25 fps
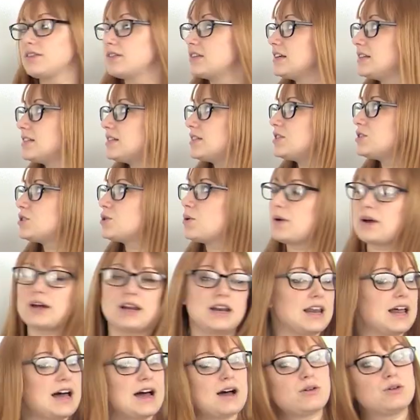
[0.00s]
This is to
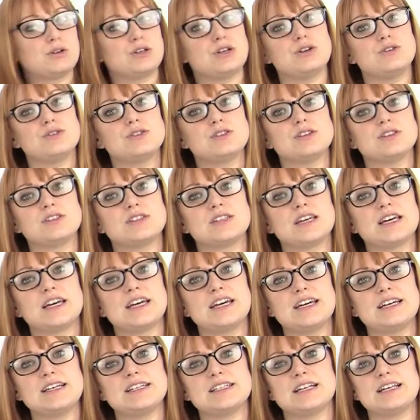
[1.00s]
allow users to
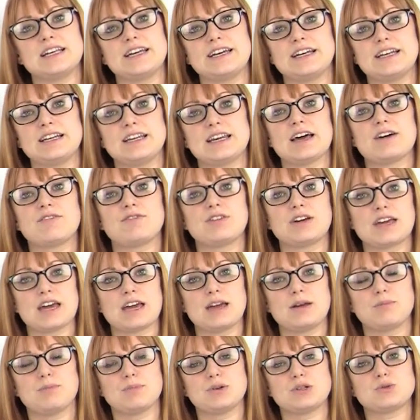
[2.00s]
easily
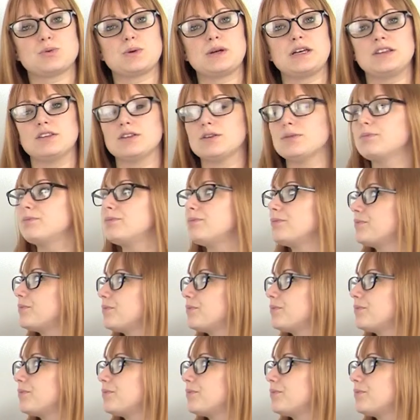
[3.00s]
navigate between them.